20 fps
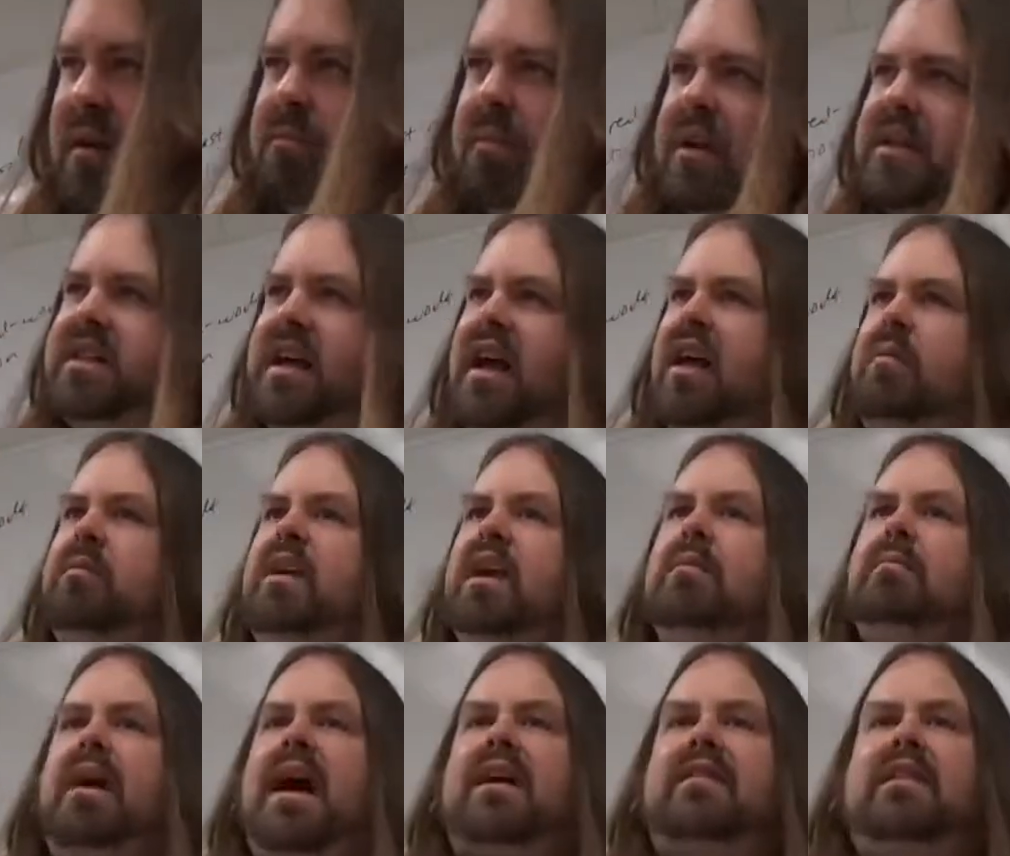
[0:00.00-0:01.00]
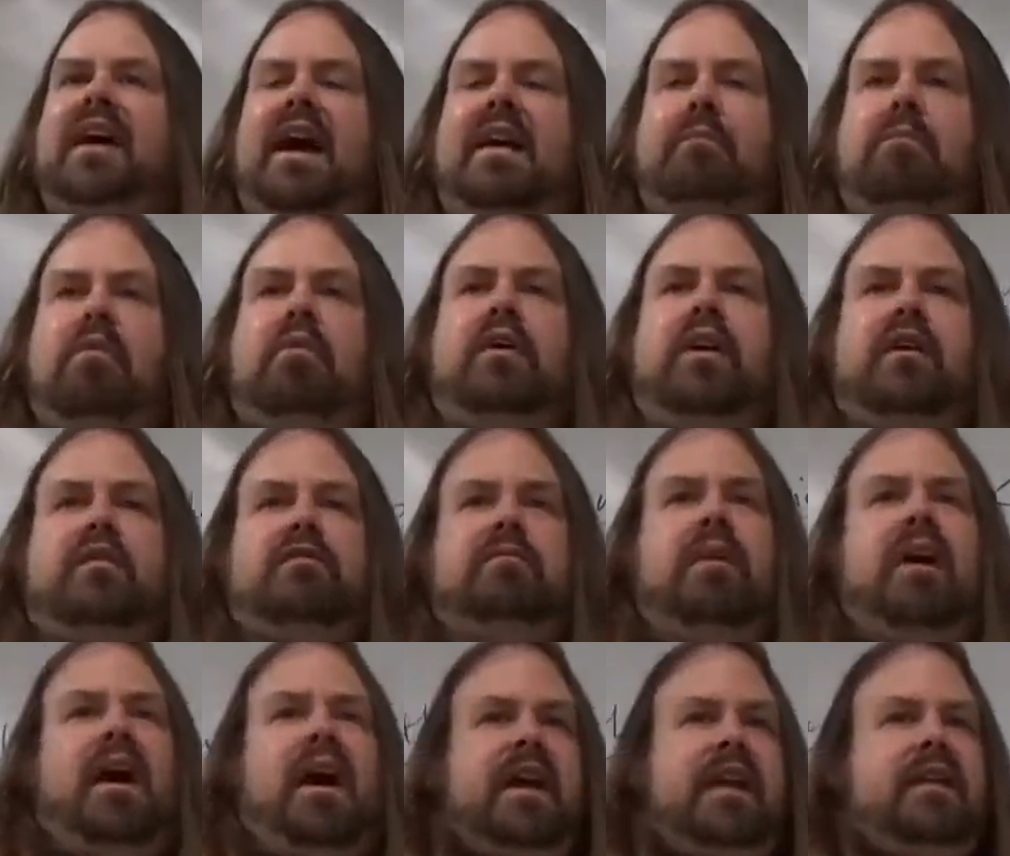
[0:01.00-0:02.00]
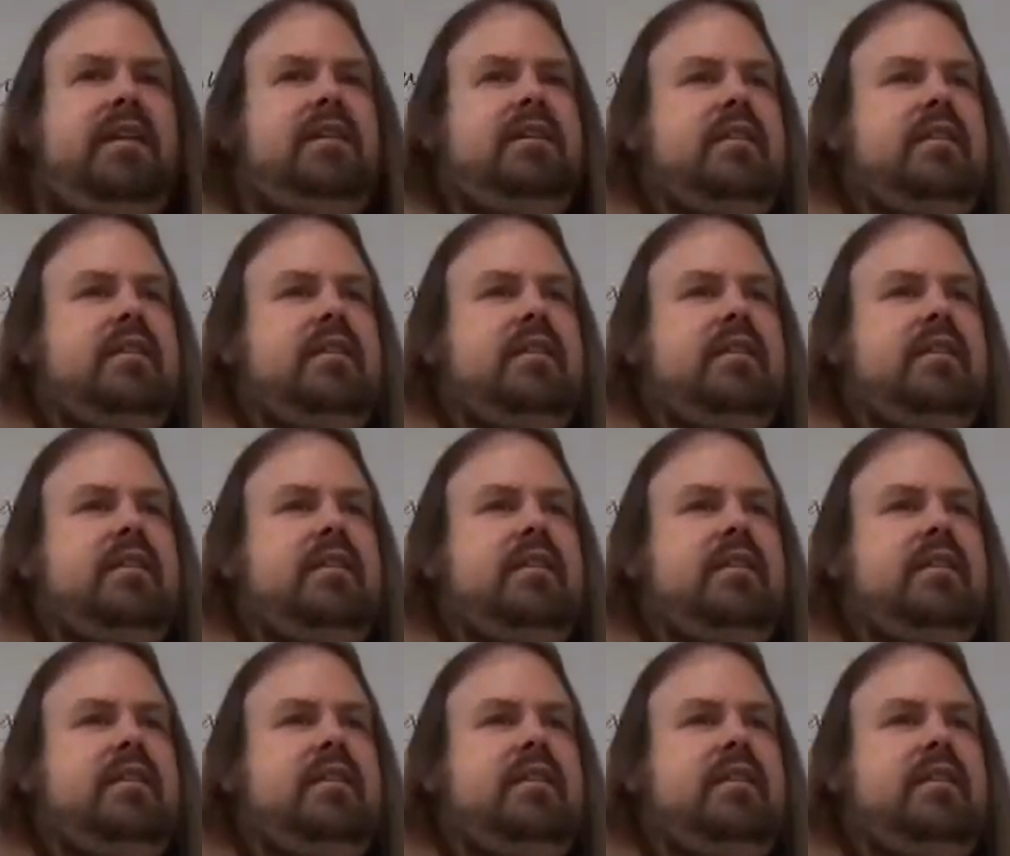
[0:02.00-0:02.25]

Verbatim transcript: But tell me about that boy of mine.